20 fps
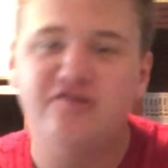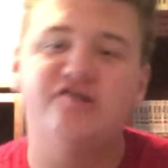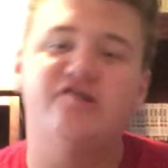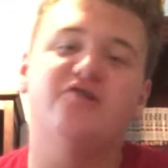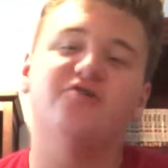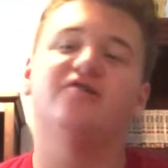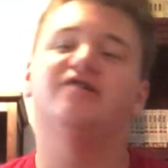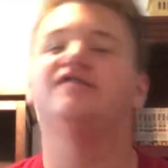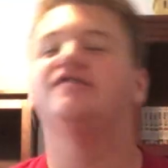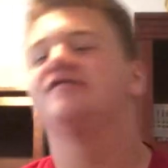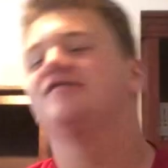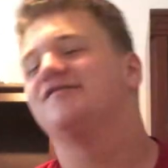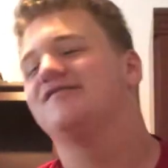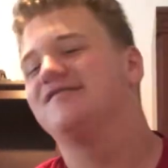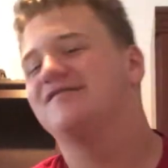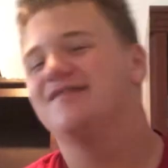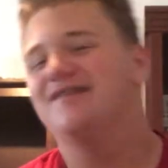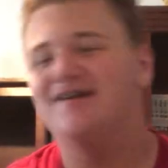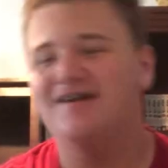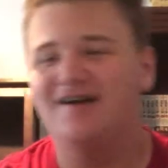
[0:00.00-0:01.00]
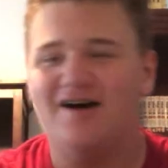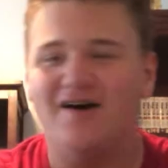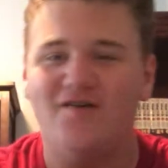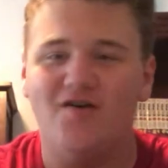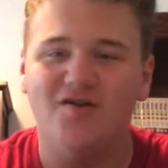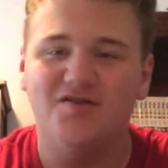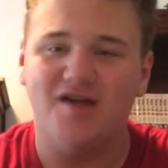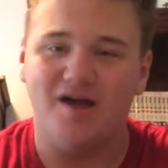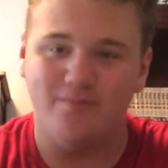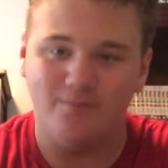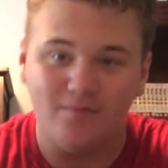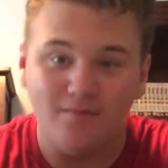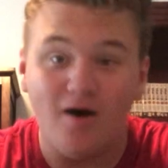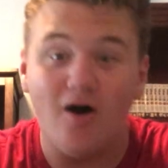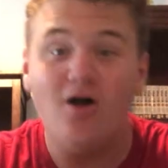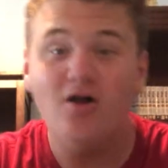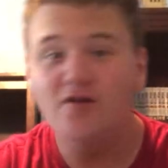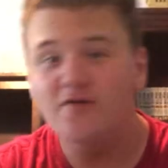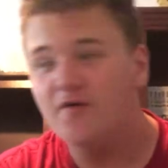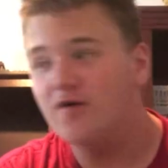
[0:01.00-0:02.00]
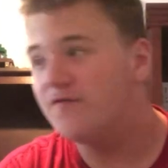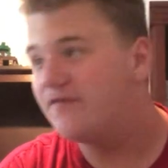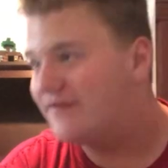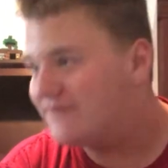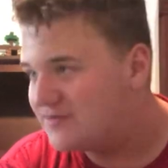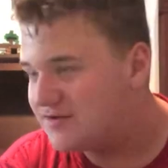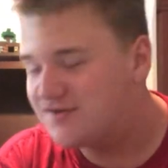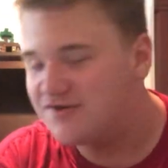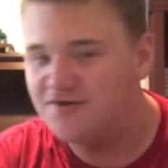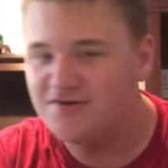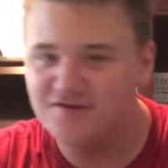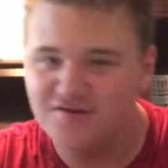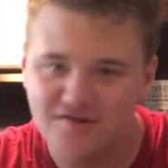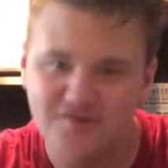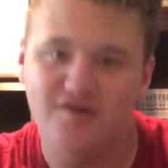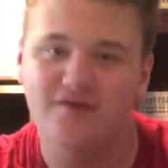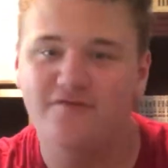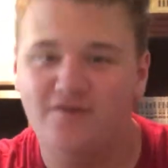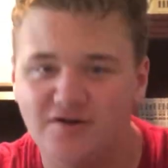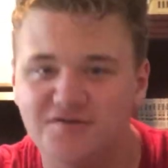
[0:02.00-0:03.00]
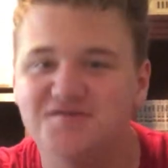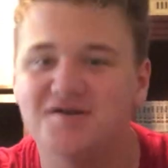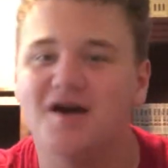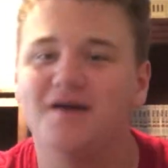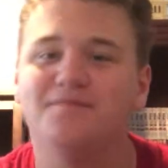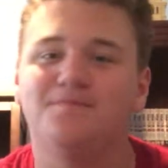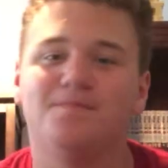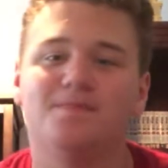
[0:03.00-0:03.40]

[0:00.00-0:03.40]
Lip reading: series of all time. All of our favorite series of all time.